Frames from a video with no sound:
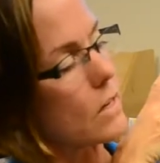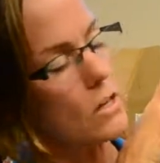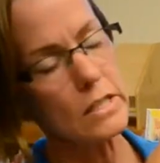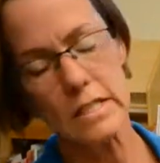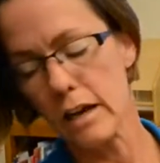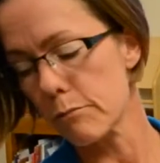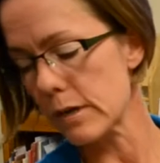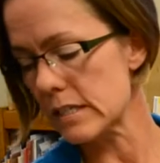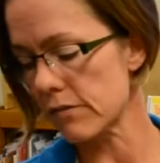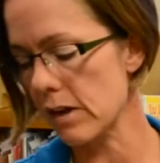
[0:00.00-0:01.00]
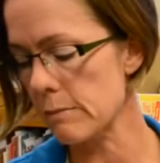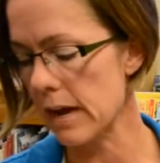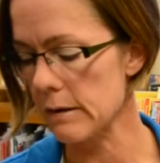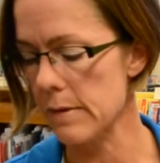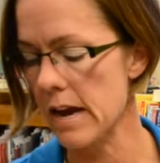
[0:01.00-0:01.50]
Good stuff. Brings the fun
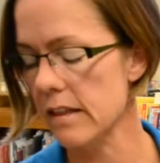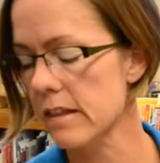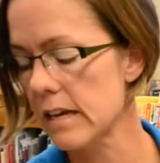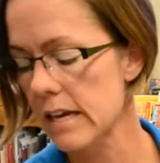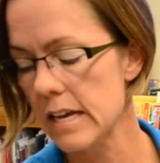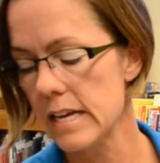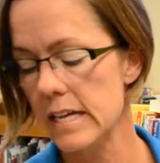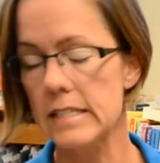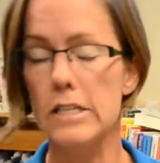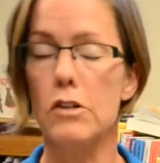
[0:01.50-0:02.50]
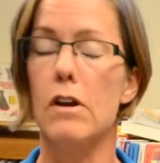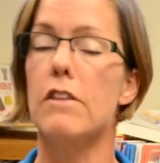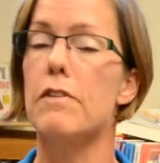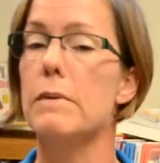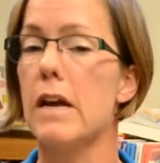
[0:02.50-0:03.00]
back in math. And since you're on the
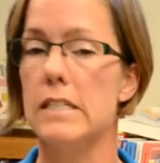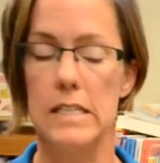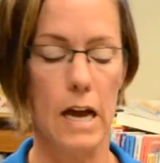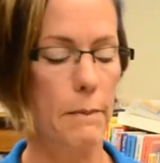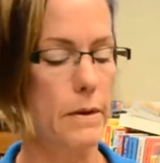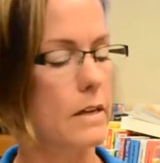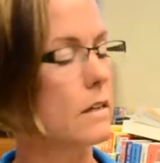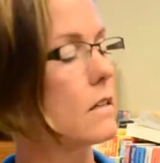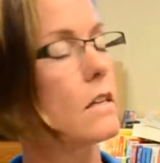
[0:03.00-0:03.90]
Fibonacci topic,